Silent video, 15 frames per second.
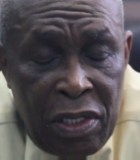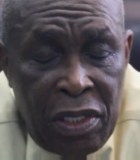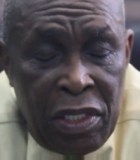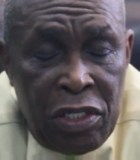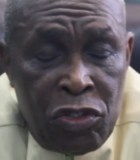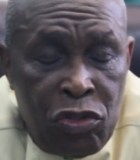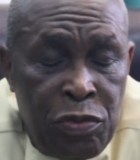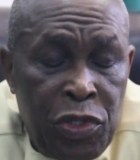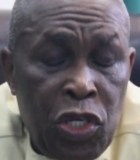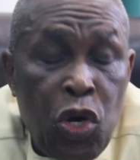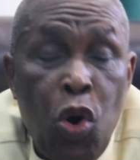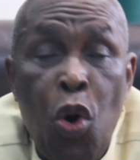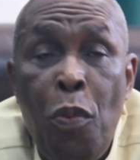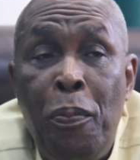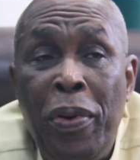and to be
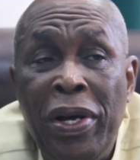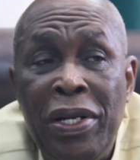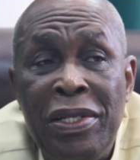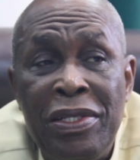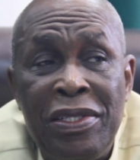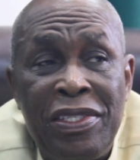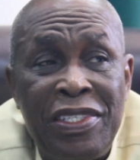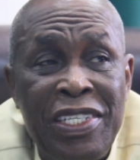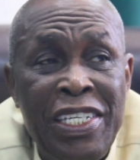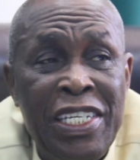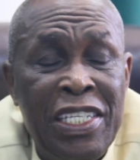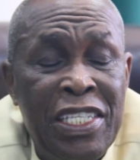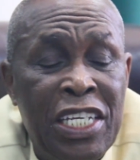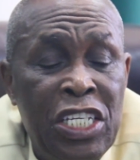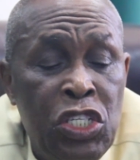open,
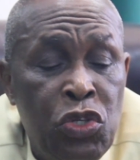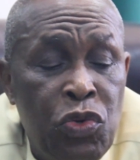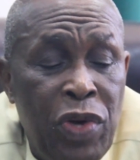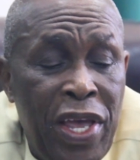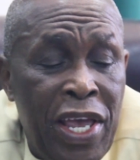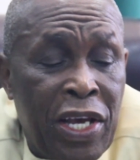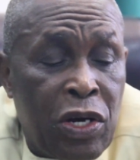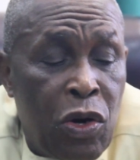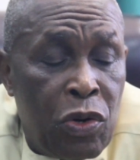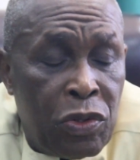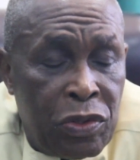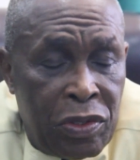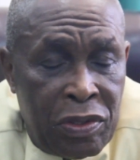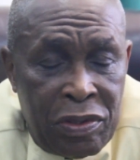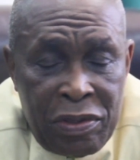seeing the new icon,
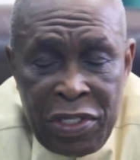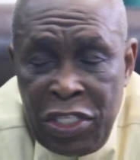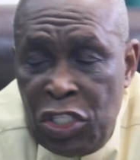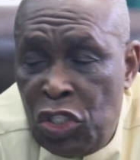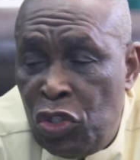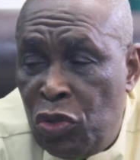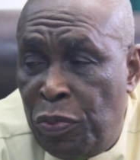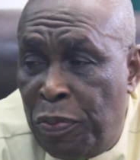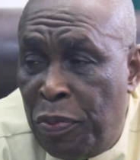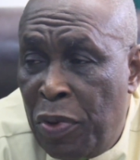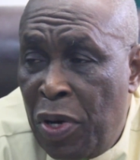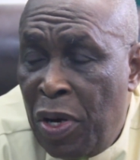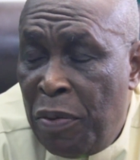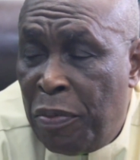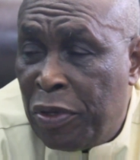the new
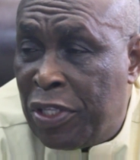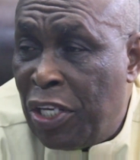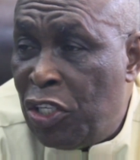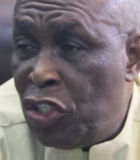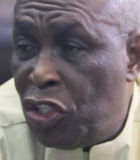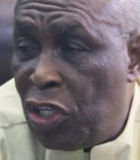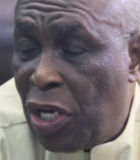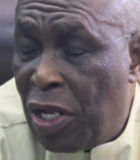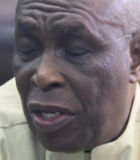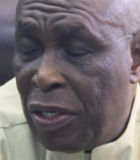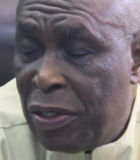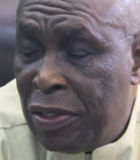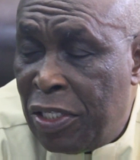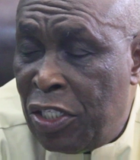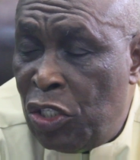potential,
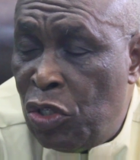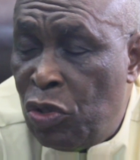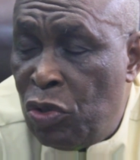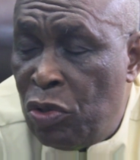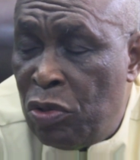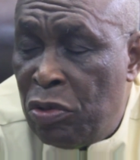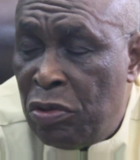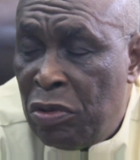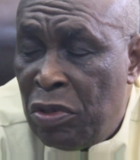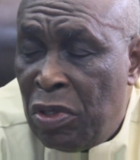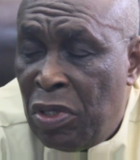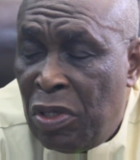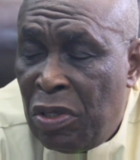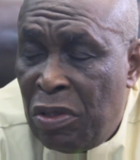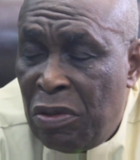the new
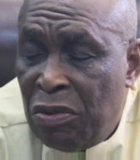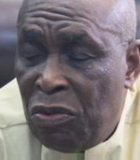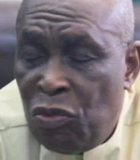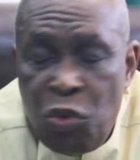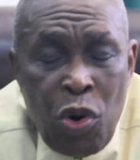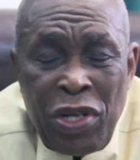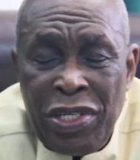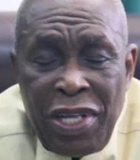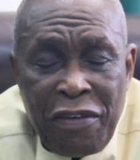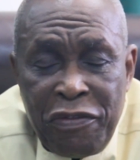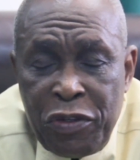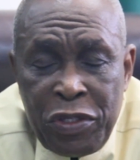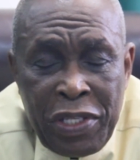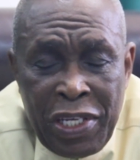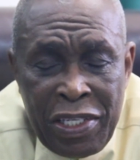
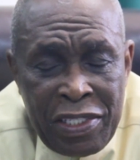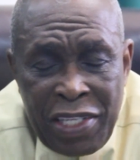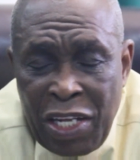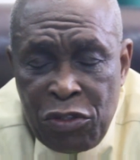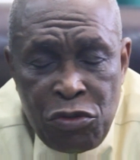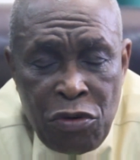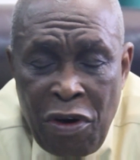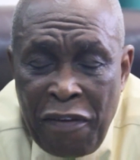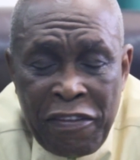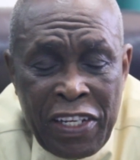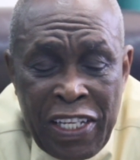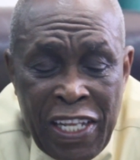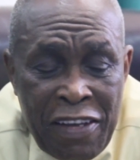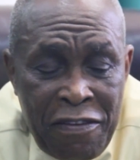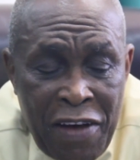wonderful things that you have
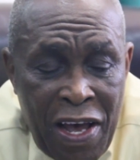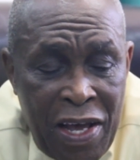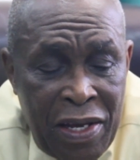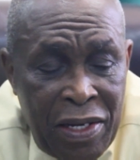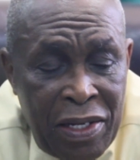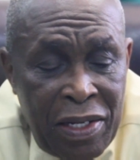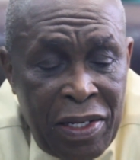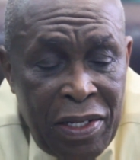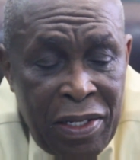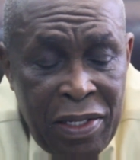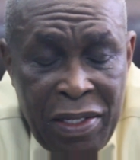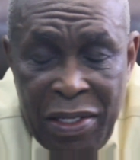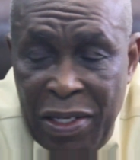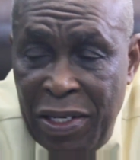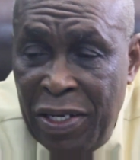never
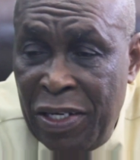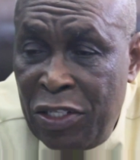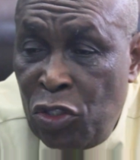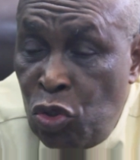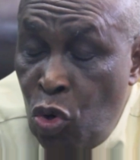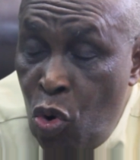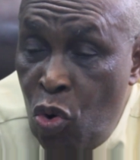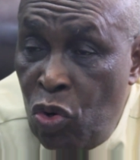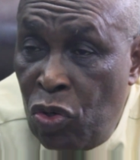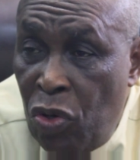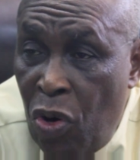known